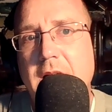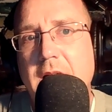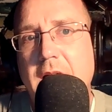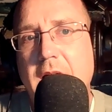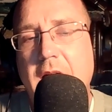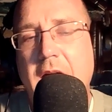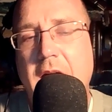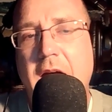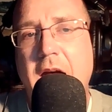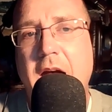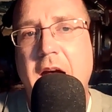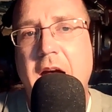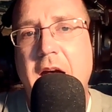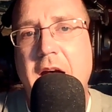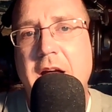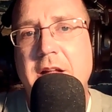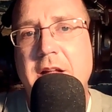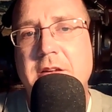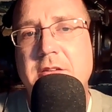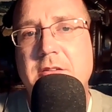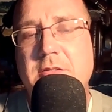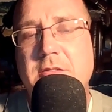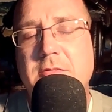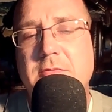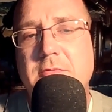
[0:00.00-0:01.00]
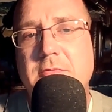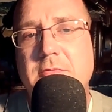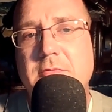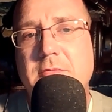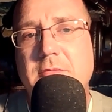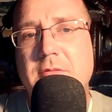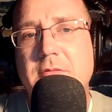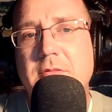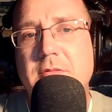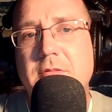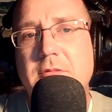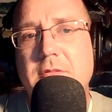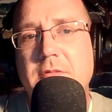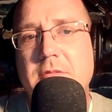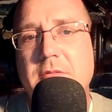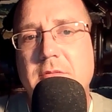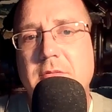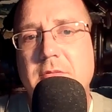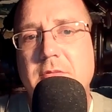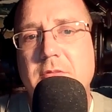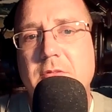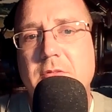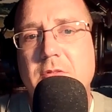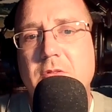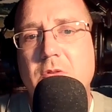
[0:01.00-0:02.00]
And
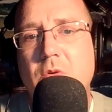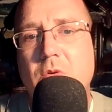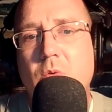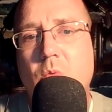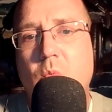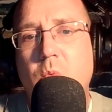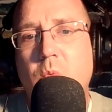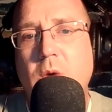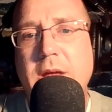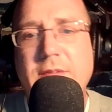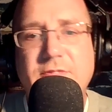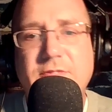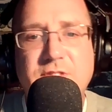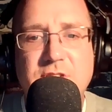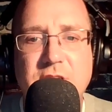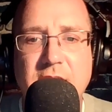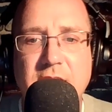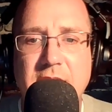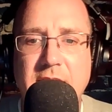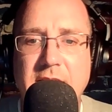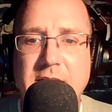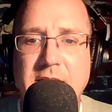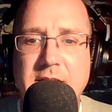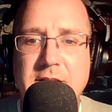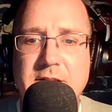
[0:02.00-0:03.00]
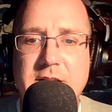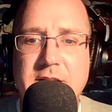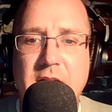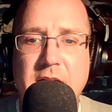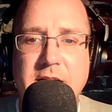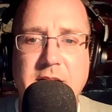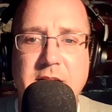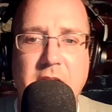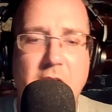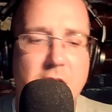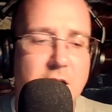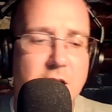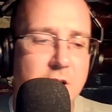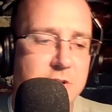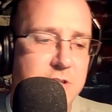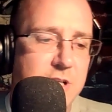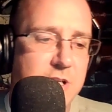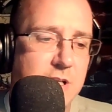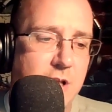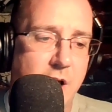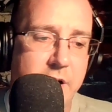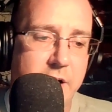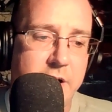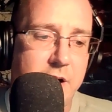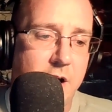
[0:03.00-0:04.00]
we've seen technology
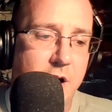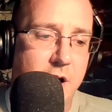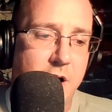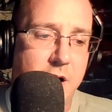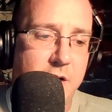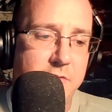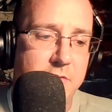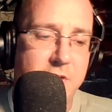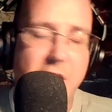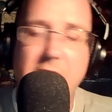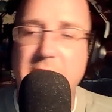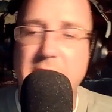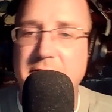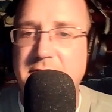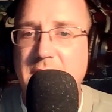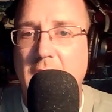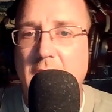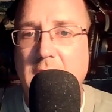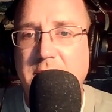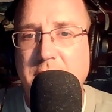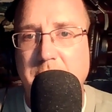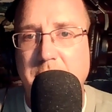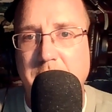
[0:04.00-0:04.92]
like that of Dr.